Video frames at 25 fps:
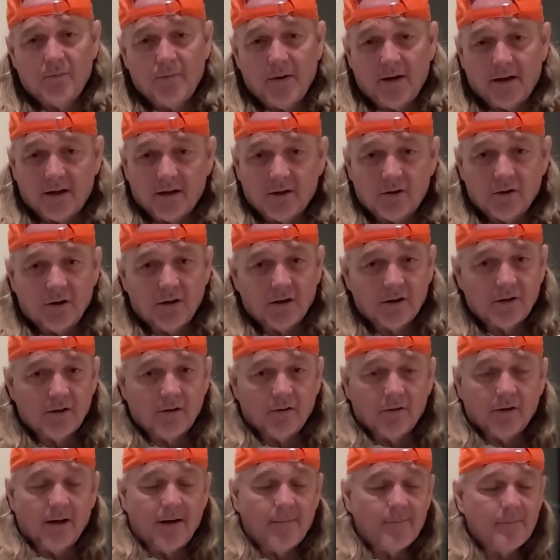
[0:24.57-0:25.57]
to you about guitar
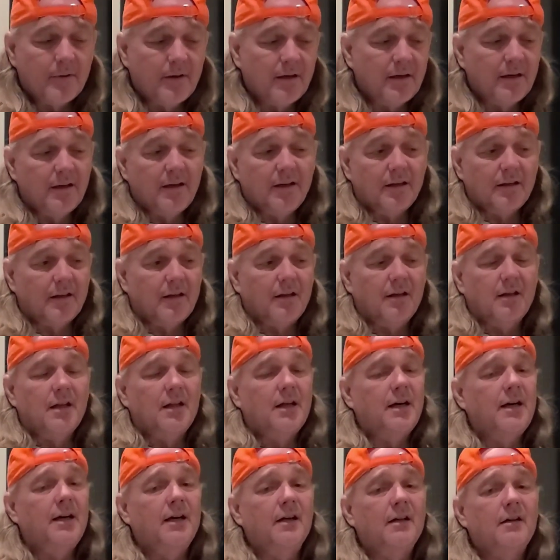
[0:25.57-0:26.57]
tone. I've been getting a
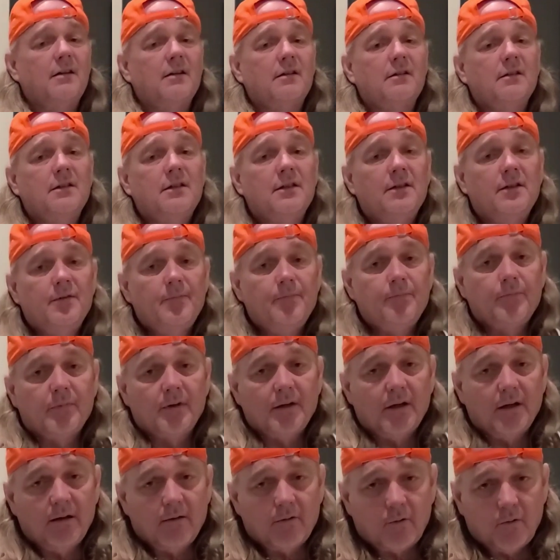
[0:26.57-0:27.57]
lot
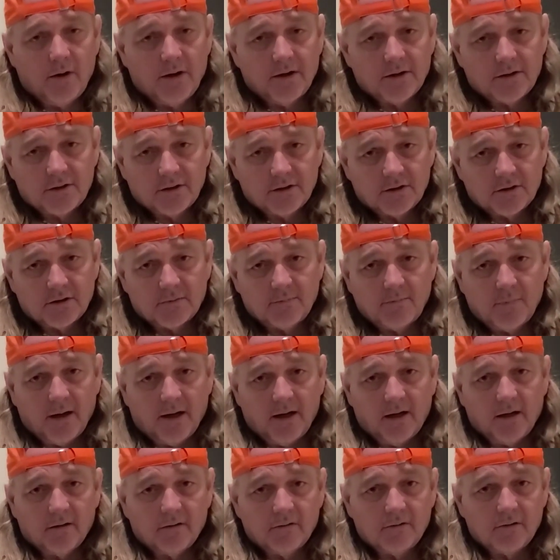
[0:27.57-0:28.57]
of questions
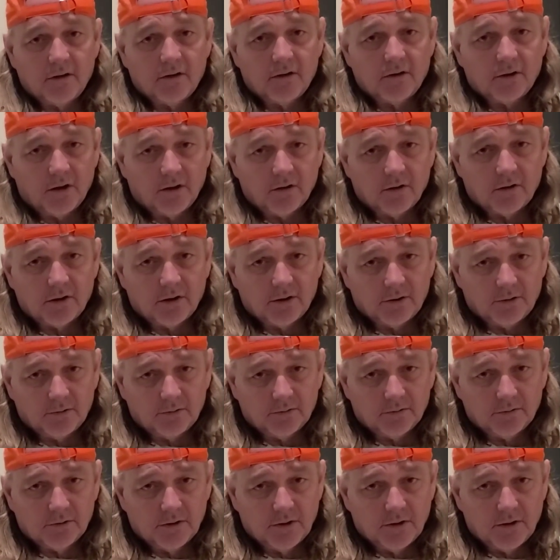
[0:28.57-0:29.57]
about guitar
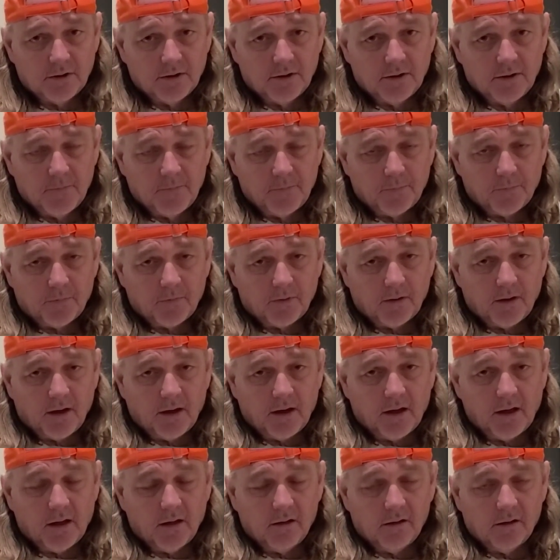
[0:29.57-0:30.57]
tone
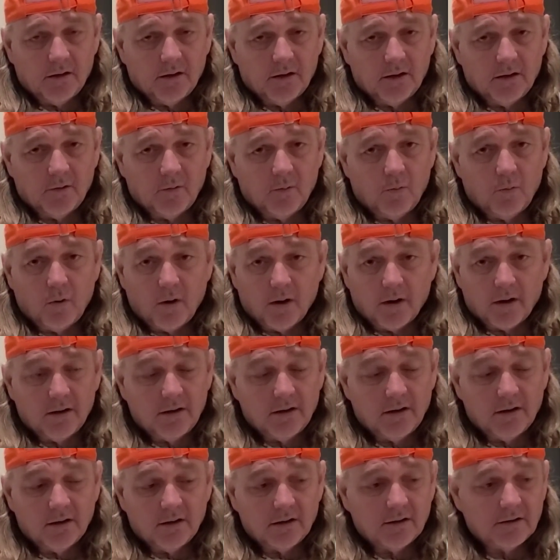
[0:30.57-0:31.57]
and what
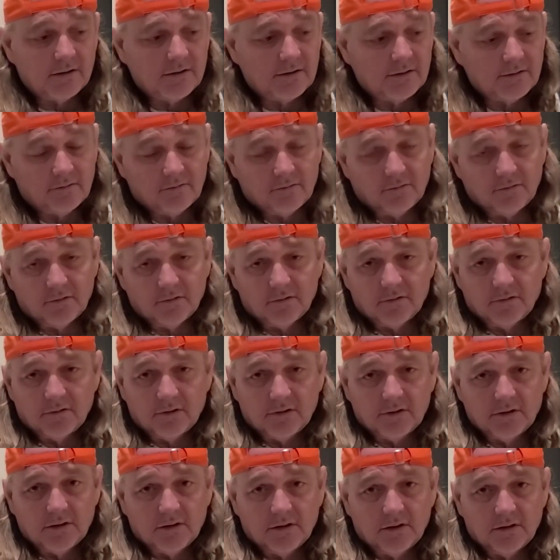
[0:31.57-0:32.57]
it is
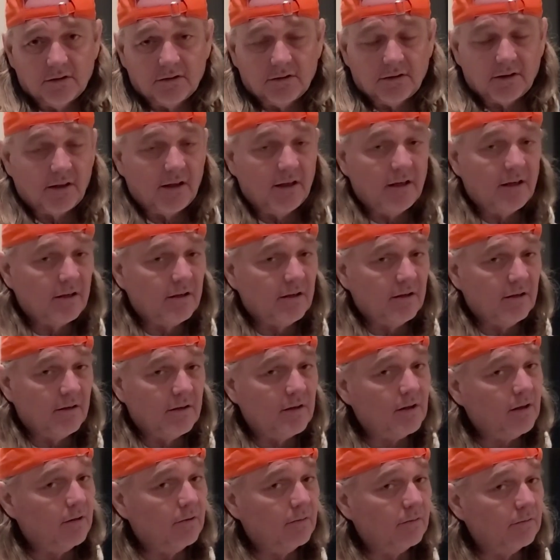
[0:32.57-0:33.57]
to get a
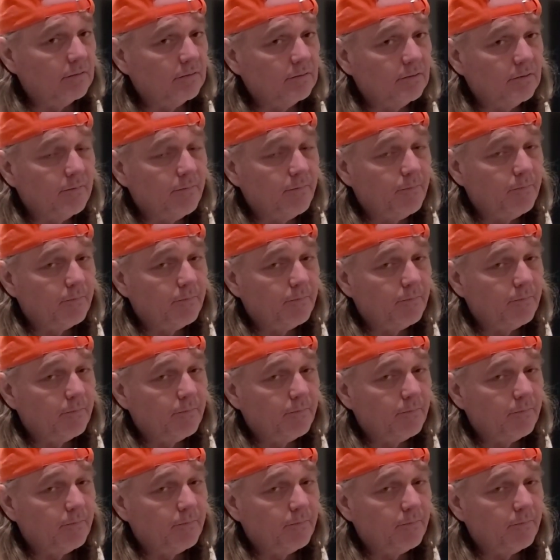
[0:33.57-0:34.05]
good tone.